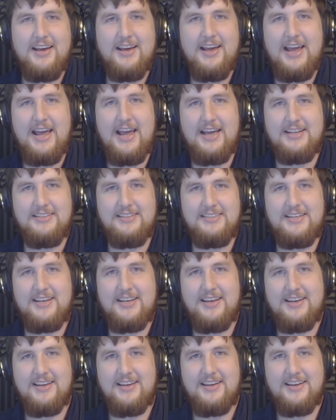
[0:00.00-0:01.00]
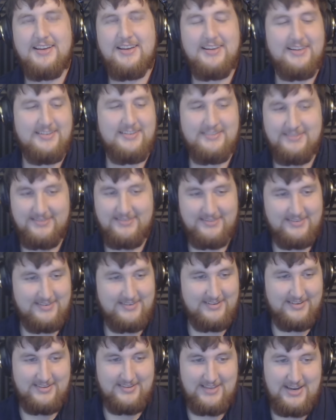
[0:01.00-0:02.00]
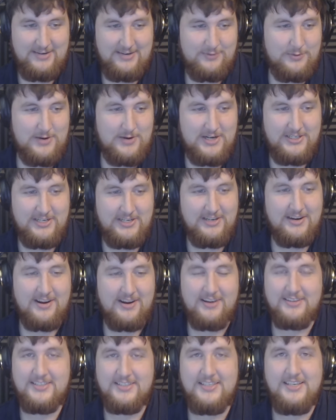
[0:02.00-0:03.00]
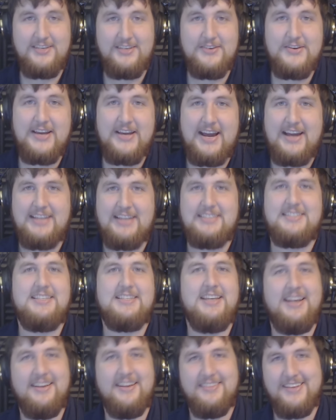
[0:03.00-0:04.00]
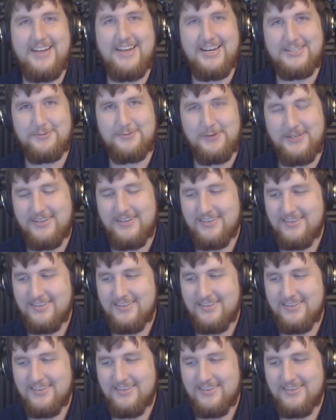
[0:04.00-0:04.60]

And thanks for watching. I'll see you guys in the next one.